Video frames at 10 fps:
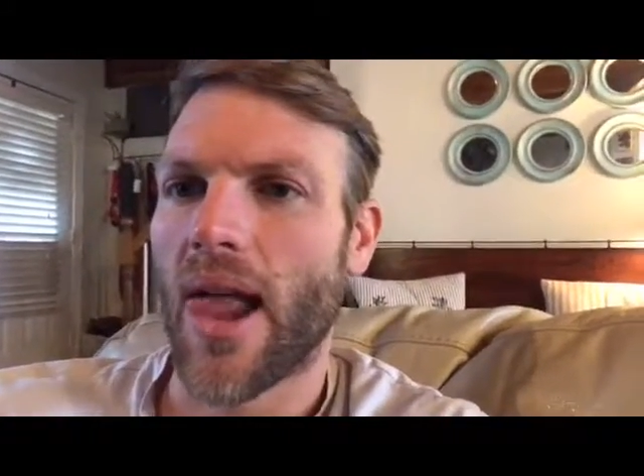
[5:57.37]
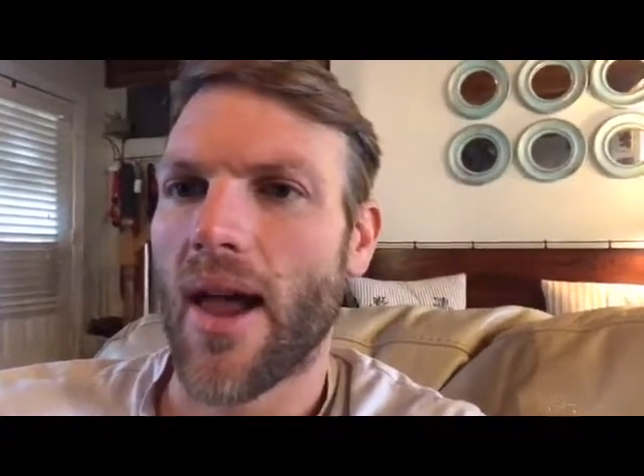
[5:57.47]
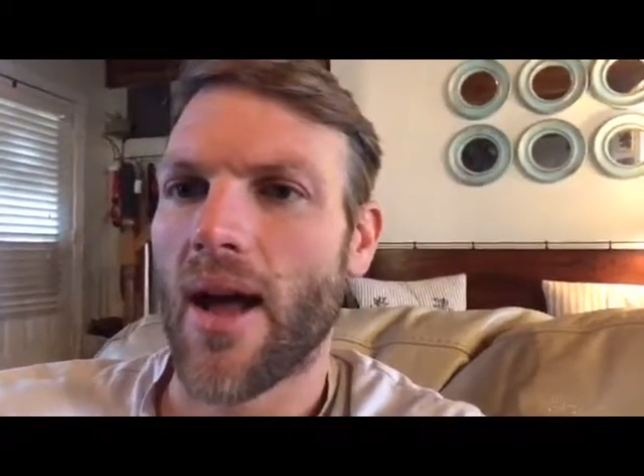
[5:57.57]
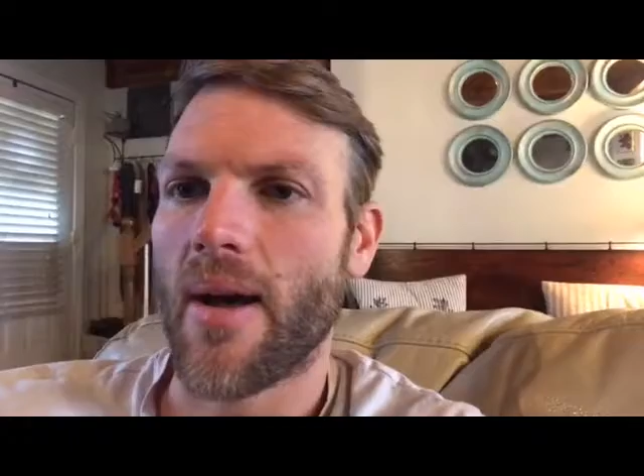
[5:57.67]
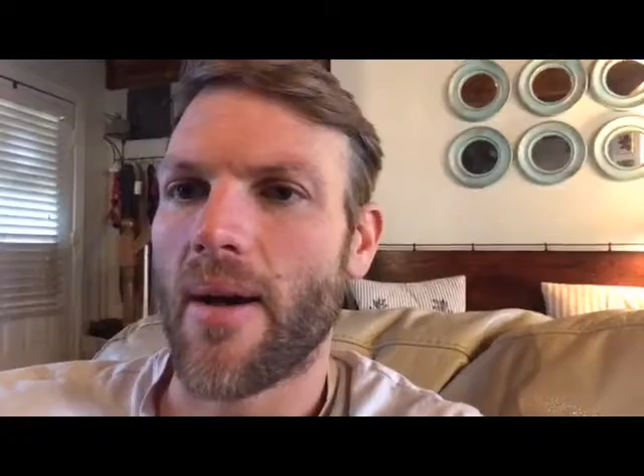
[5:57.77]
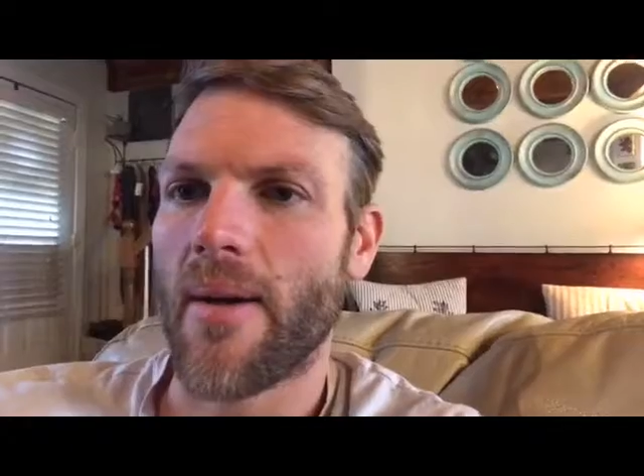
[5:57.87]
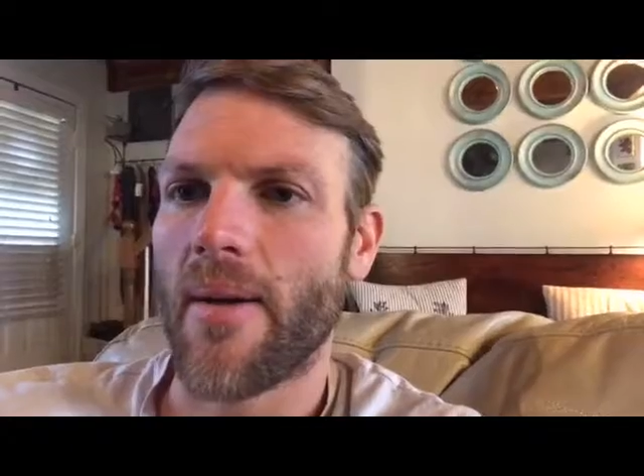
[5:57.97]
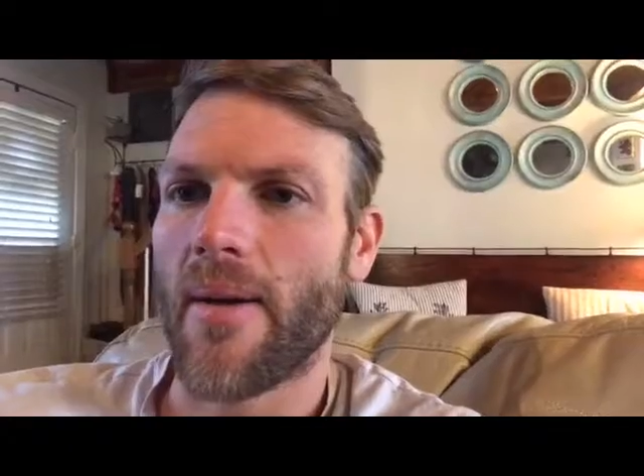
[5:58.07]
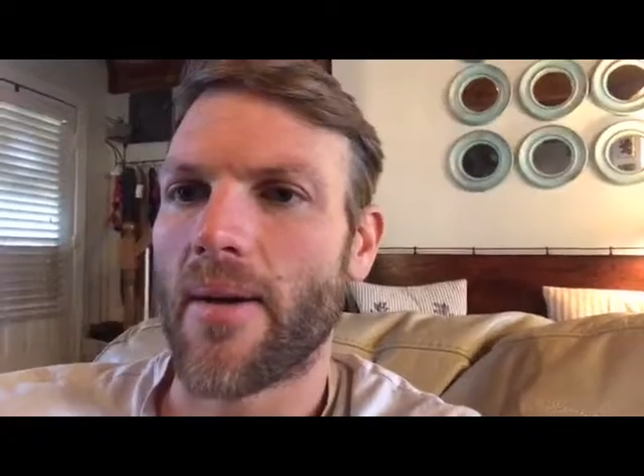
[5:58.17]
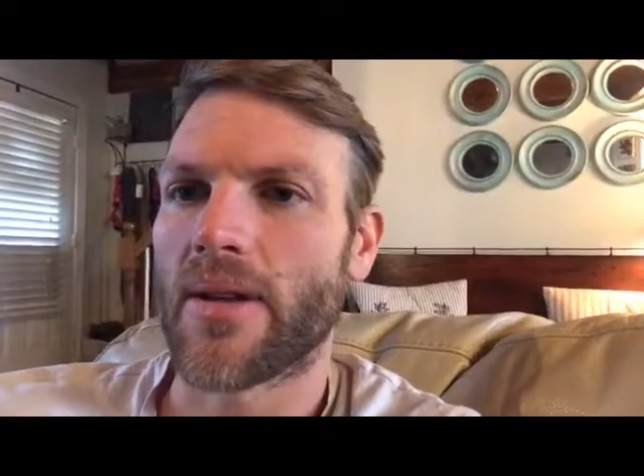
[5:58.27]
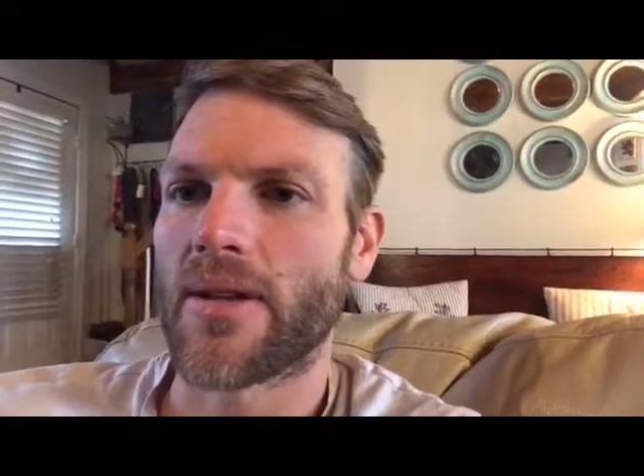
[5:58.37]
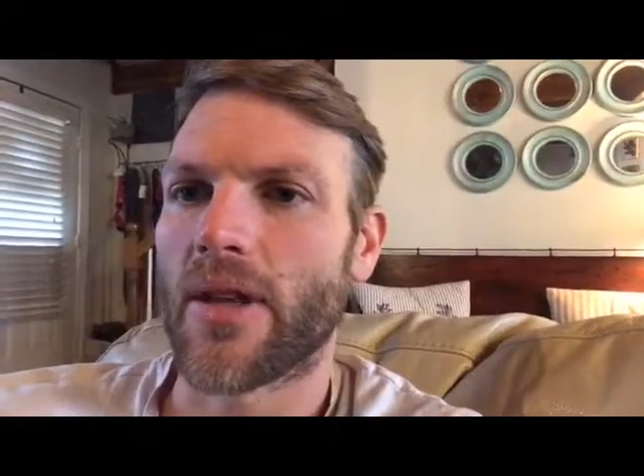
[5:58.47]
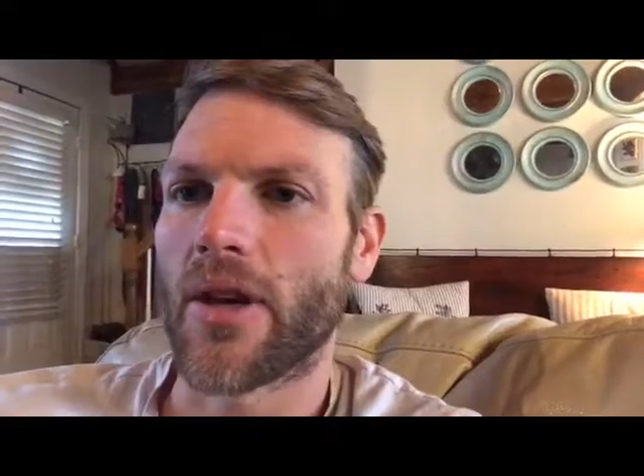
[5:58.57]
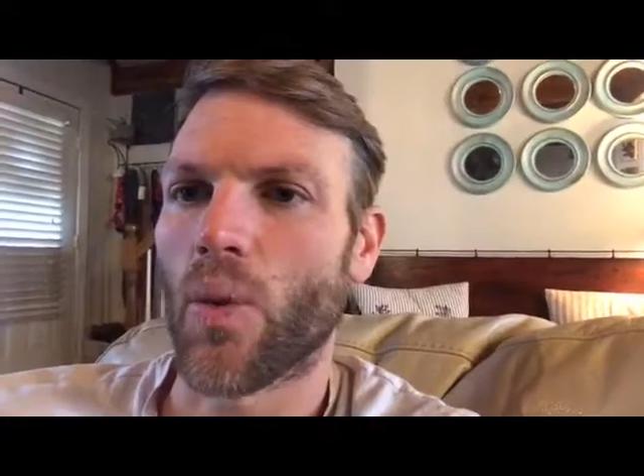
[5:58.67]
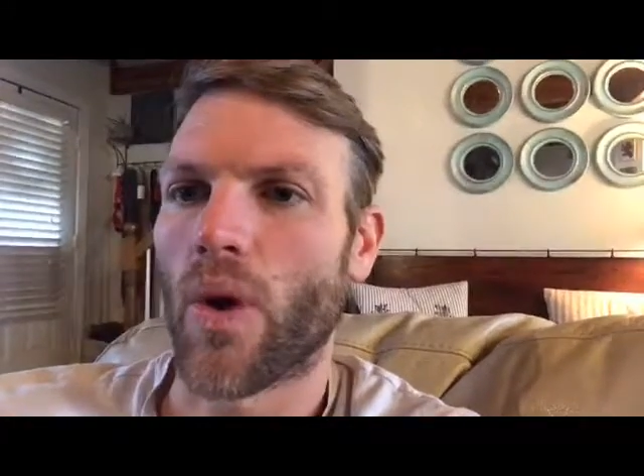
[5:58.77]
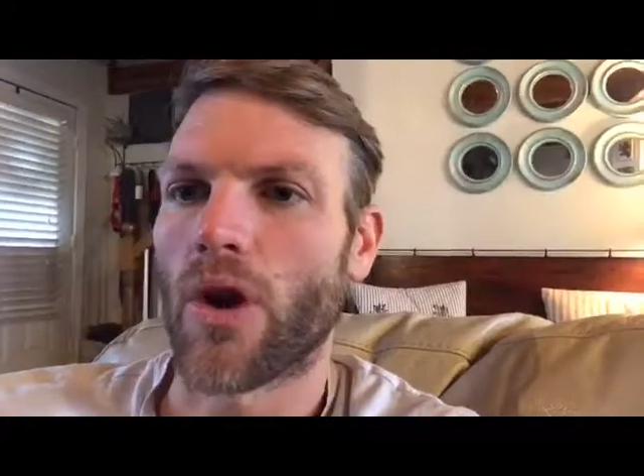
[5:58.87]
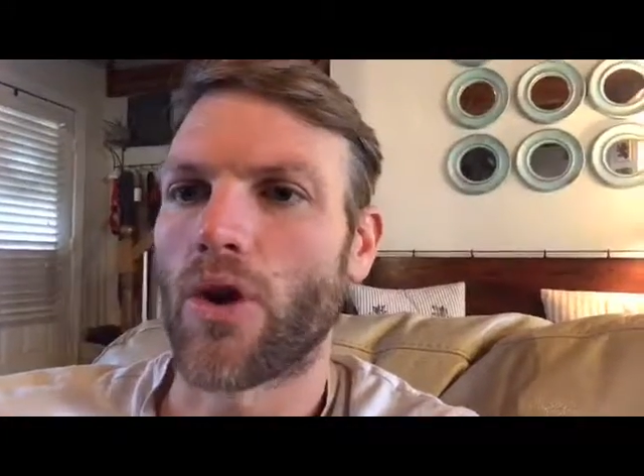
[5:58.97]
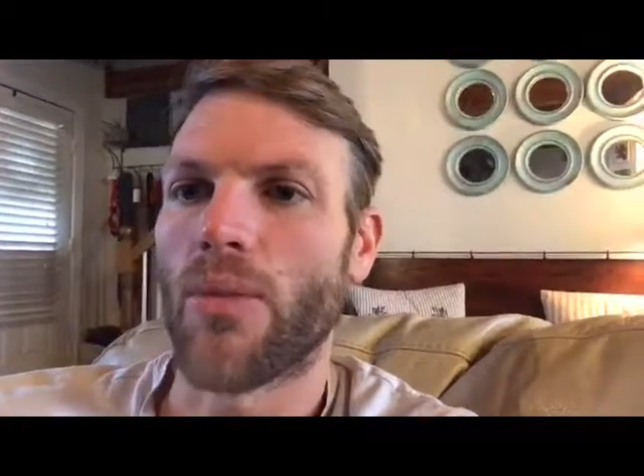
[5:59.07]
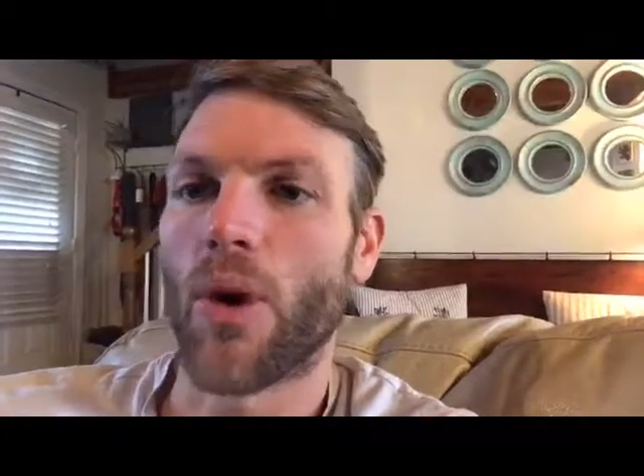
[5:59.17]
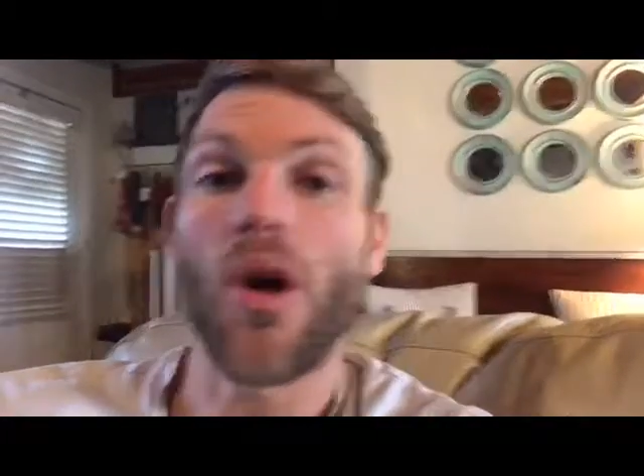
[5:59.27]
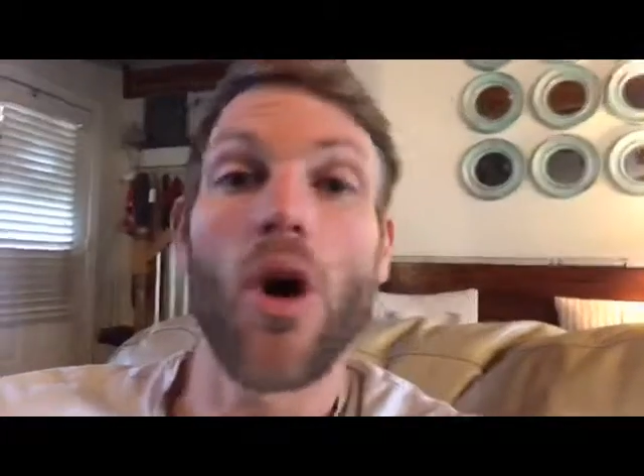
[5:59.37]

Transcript: Let's see here. Where are you both?